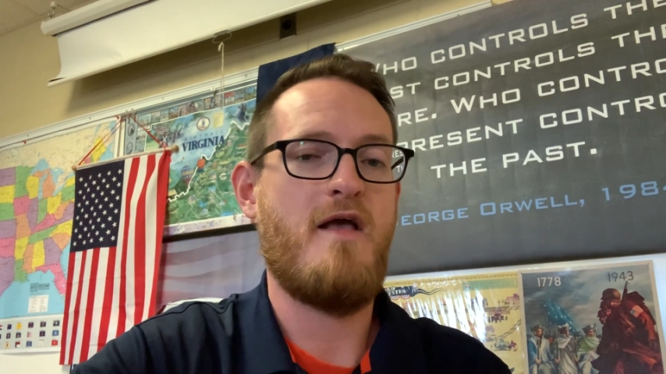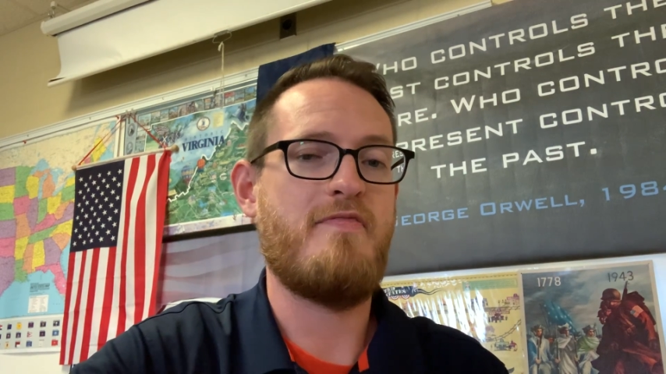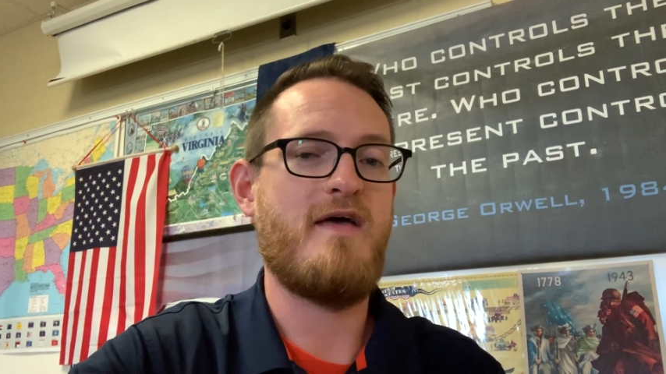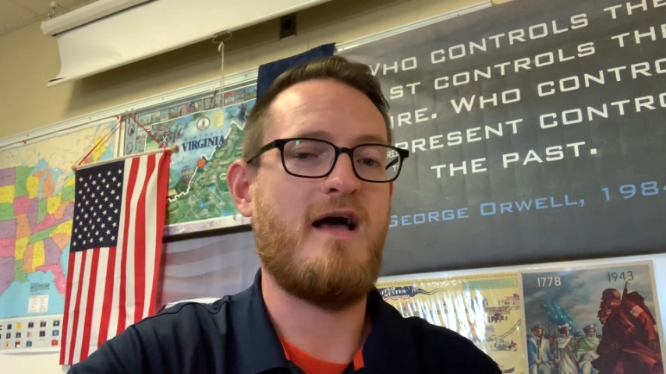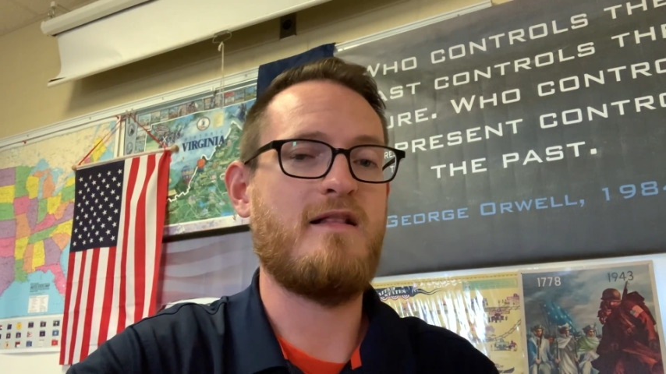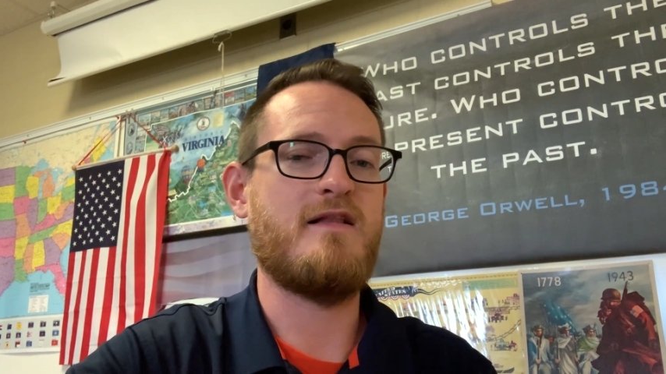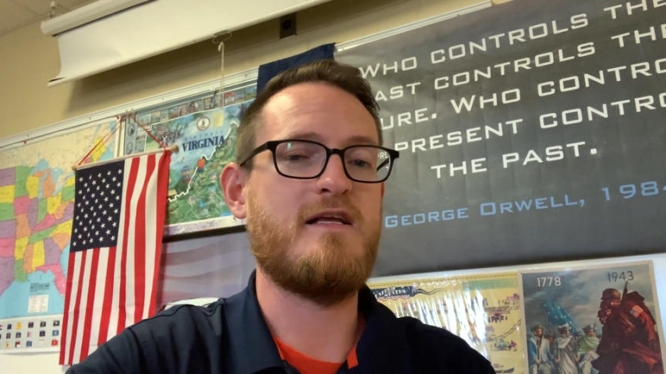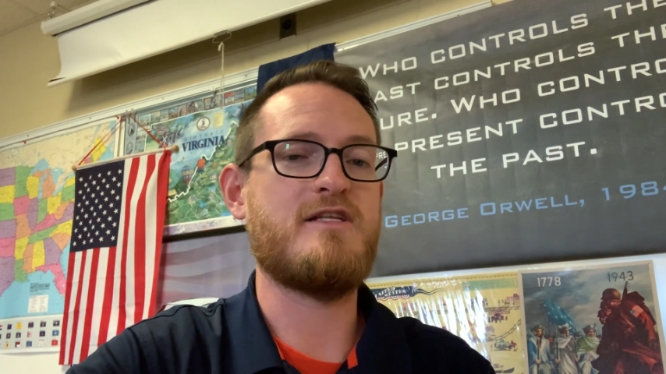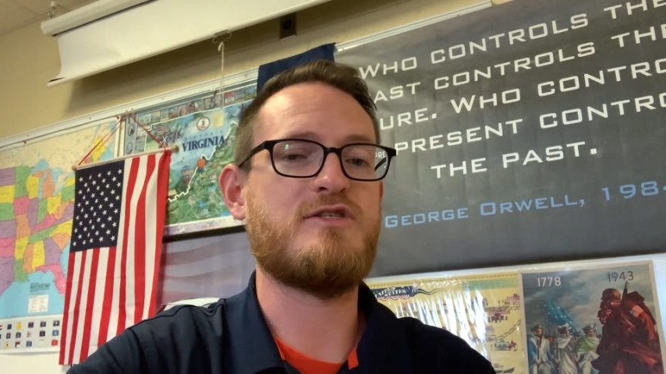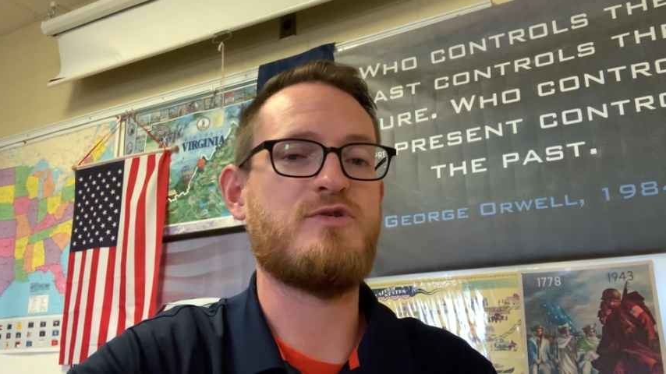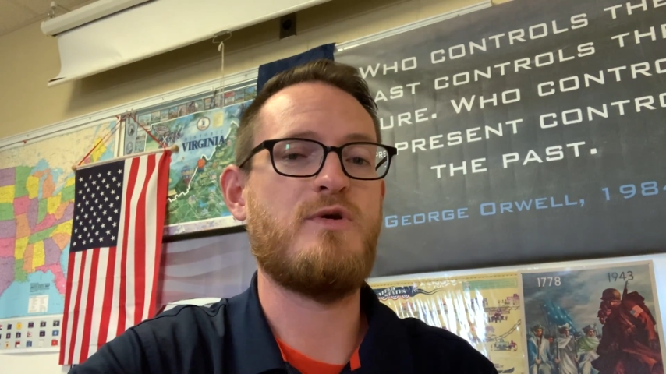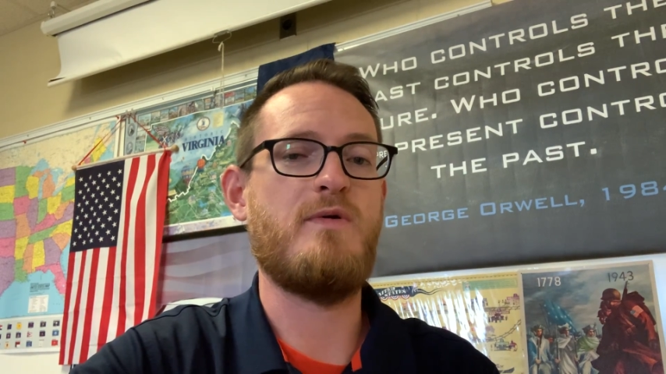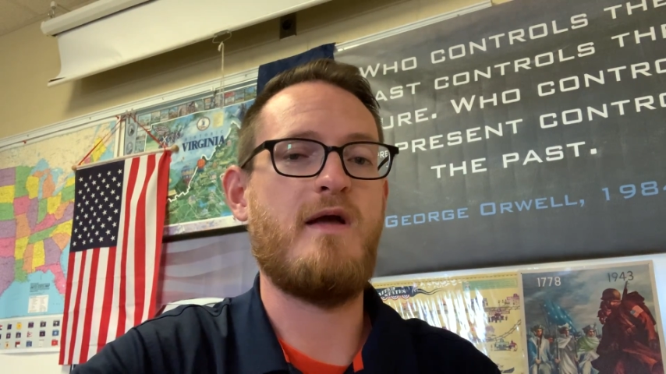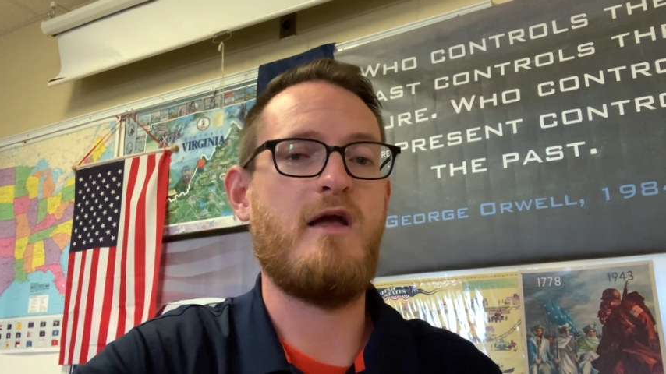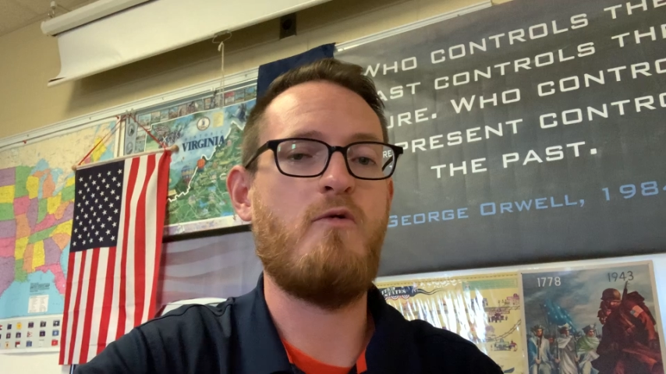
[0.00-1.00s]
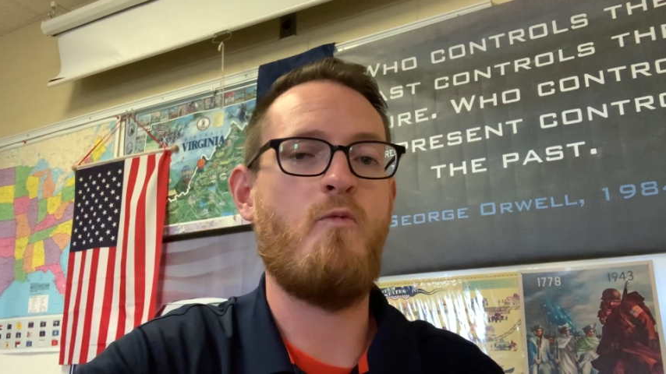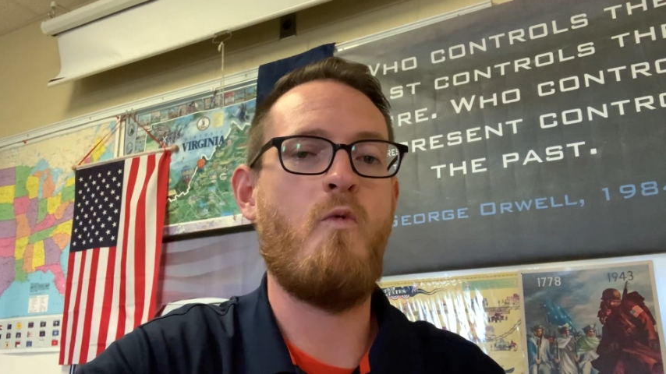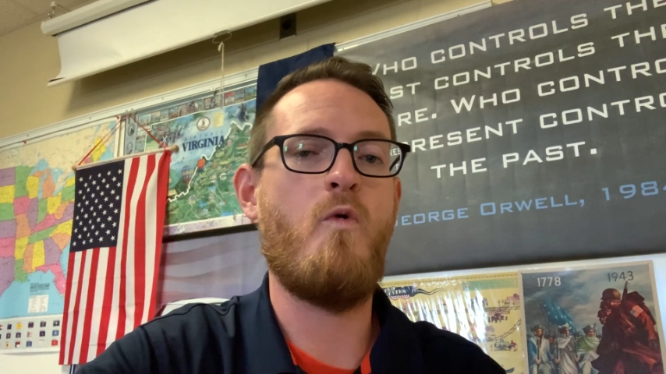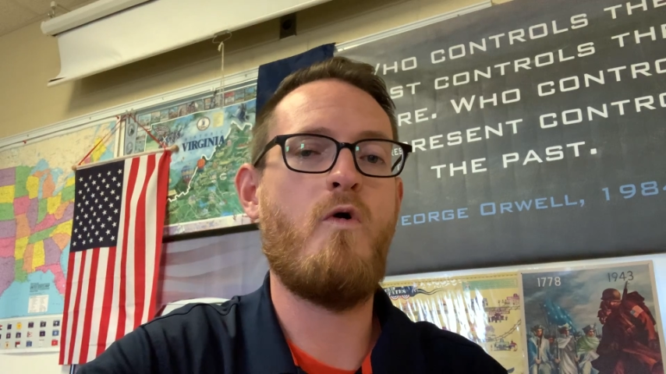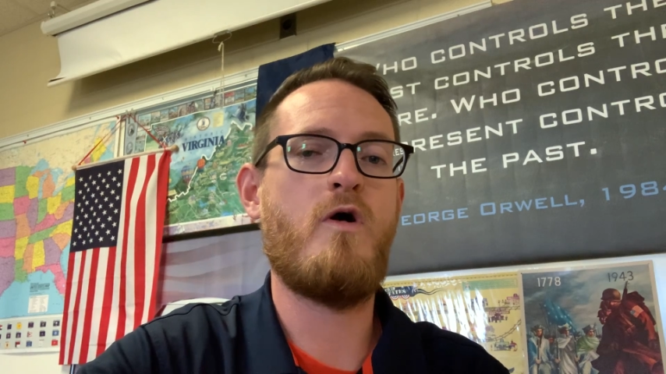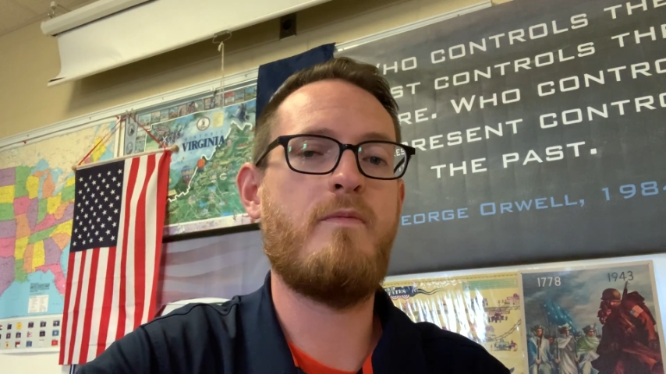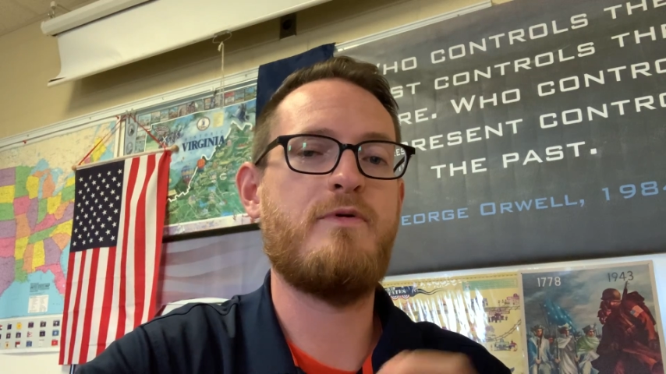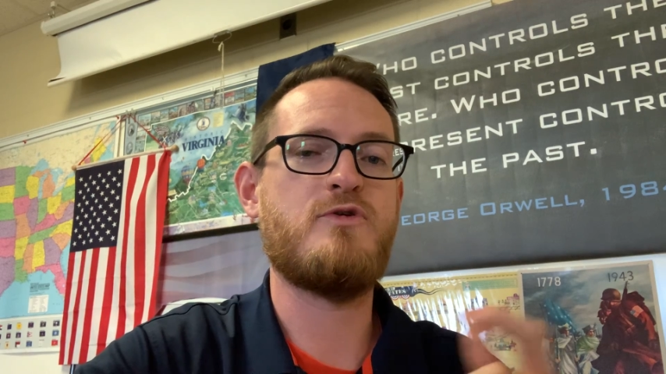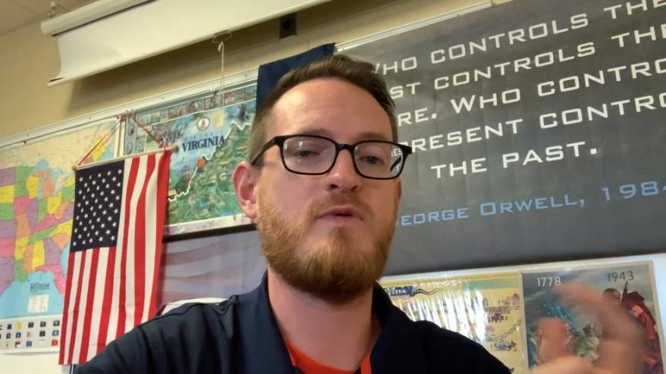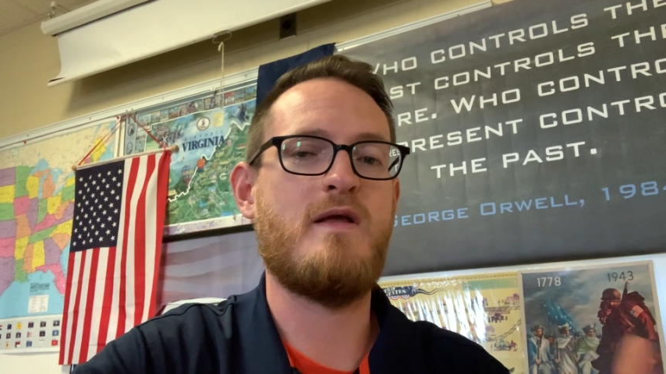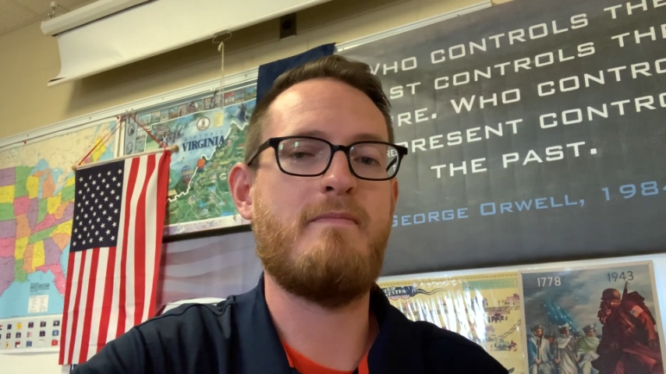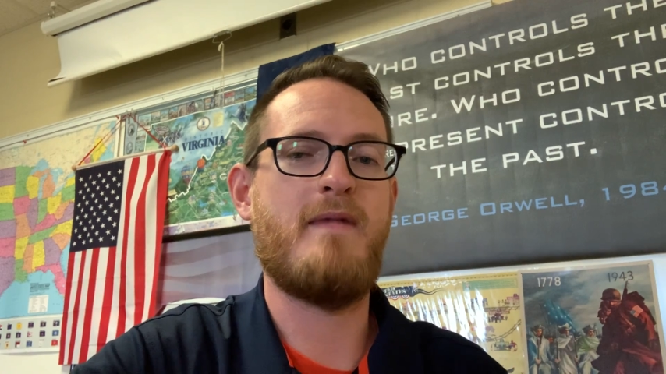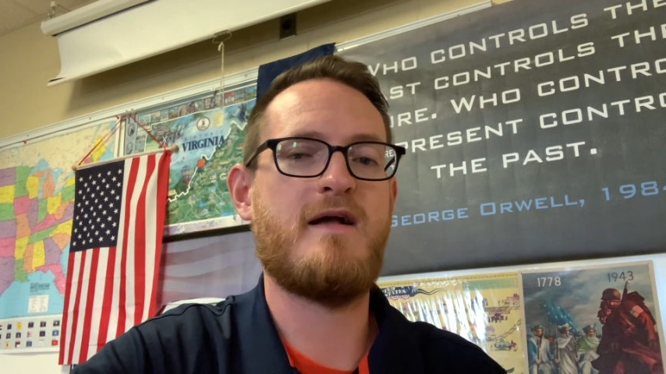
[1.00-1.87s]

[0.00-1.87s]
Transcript: That leads to a war between